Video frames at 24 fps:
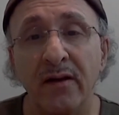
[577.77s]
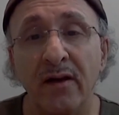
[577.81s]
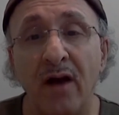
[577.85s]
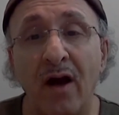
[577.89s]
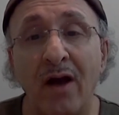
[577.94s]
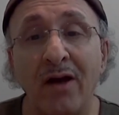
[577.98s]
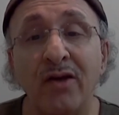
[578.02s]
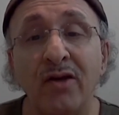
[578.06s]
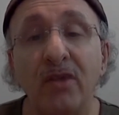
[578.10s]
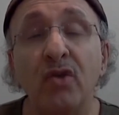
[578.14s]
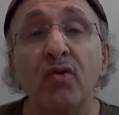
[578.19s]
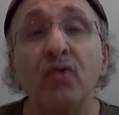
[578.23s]
I
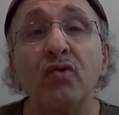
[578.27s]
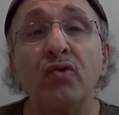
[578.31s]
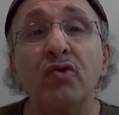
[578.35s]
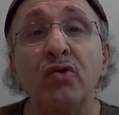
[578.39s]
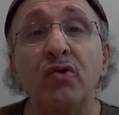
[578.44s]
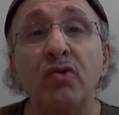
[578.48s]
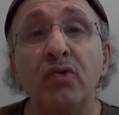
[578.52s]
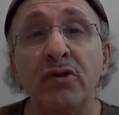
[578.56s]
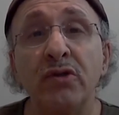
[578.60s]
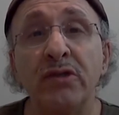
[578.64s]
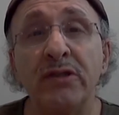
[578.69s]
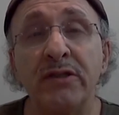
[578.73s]
use
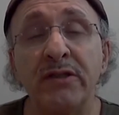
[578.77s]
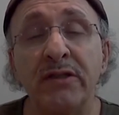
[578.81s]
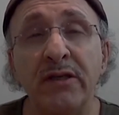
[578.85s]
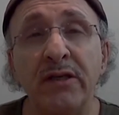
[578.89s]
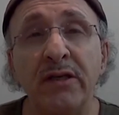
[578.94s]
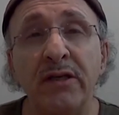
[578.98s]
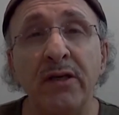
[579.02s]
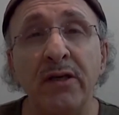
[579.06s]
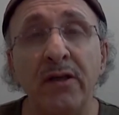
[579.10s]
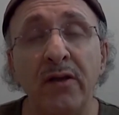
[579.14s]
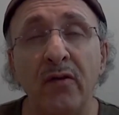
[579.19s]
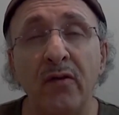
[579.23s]
to
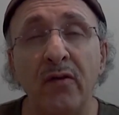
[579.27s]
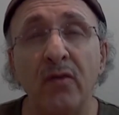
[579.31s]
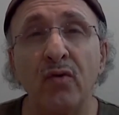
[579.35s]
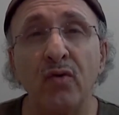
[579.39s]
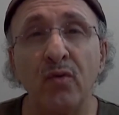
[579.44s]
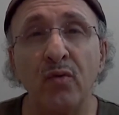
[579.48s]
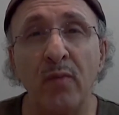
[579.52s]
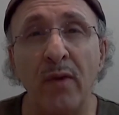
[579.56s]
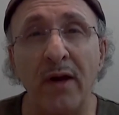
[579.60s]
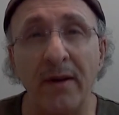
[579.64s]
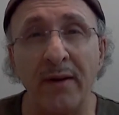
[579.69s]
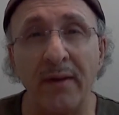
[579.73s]
see through
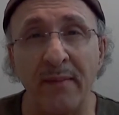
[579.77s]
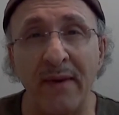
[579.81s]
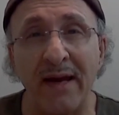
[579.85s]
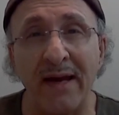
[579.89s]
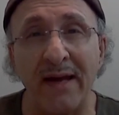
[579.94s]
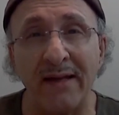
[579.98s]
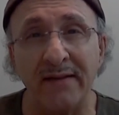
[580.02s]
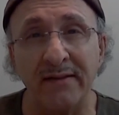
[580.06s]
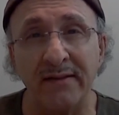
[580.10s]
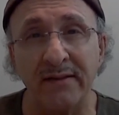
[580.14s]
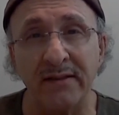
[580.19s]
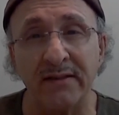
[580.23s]
my
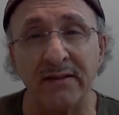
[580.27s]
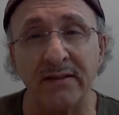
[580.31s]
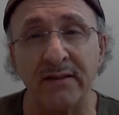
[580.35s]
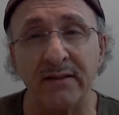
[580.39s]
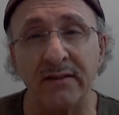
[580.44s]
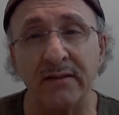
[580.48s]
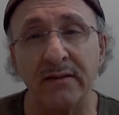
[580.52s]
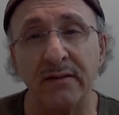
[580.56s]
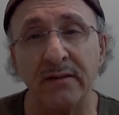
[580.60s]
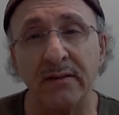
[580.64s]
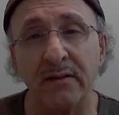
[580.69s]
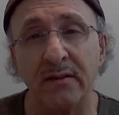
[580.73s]

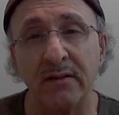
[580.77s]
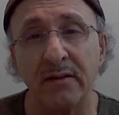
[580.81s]
madness.